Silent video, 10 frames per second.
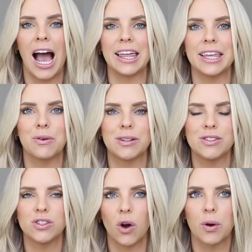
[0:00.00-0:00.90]
I think
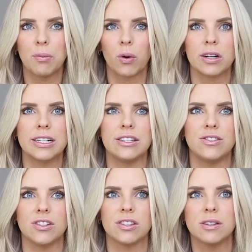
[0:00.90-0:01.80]
what's so important
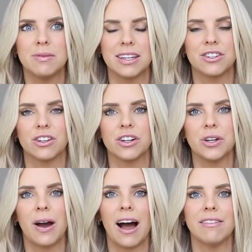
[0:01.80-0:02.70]
is just to make sure
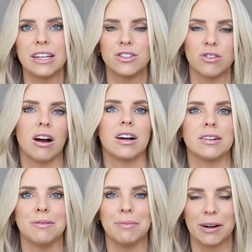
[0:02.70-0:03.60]
you have a
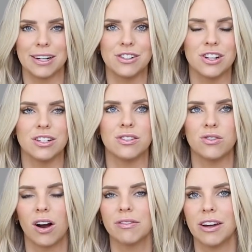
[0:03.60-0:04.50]
strong marriage and a
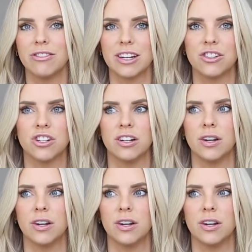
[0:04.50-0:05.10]
strong foundation.